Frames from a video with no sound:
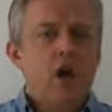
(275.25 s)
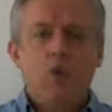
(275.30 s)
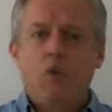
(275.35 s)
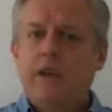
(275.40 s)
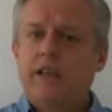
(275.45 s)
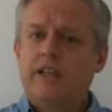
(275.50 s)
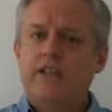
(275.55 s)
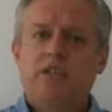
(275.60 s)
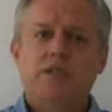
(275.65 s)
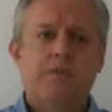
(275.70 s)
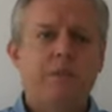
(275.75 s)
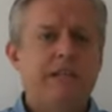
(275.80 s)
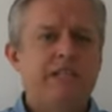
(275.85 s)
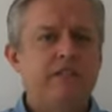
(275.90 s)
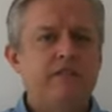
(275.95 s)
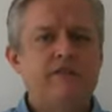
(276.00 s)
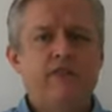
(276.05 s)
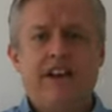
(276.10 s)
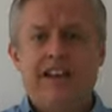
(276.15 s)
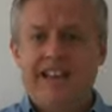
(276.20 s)
we can
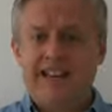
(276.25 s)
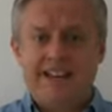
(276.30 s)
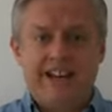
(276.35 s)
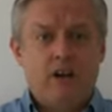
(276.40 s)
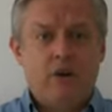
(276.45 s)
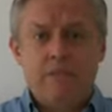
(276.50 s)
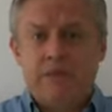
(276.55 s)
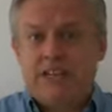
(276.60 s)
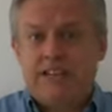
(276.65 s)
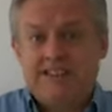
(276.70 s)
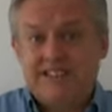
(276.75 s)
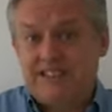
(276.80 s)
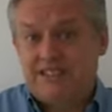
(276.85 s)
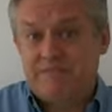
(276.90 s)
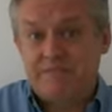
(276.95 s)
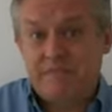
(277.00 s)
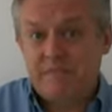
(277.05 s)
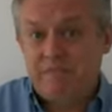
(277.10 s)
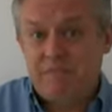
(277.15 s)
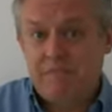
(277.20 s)
specify it now
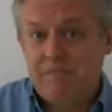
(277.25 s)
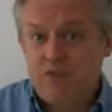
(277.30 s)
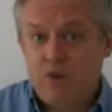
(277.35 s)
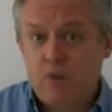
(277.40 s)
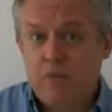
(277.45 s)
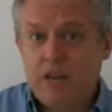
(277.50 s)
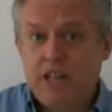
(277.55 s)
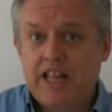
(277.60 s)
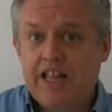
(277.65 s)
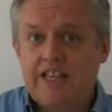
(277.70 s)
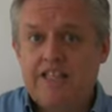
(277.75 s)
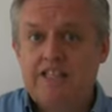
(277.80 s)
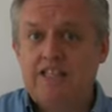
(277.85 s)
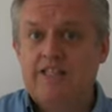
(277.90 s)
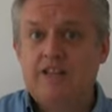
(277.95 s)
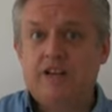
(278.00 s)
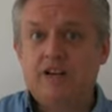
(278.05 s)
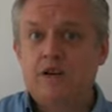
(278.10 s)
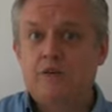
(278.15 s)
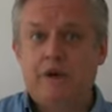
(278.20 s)
because nobody likes to
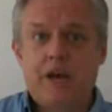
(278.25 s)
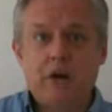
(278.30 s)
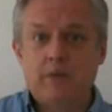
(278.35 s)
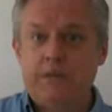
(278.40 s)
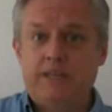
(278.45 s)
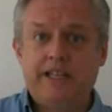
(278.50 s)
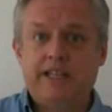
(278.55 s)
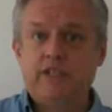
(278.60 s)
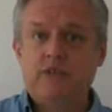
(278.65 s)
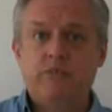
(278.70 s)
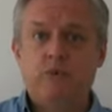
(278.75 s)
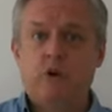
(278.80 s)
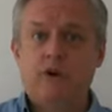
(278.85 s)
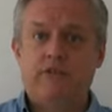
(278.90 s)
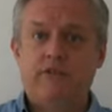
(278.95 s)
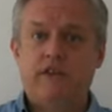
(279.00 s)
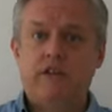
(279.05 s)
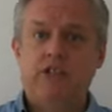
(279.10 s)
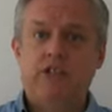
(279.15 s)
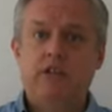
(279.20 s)
talk about it, but that's more
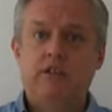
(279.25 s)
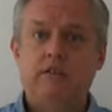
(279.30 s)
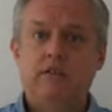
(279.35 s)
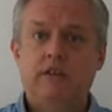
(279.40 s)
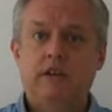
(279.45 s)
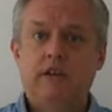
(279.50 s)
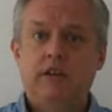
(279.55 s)
efficient.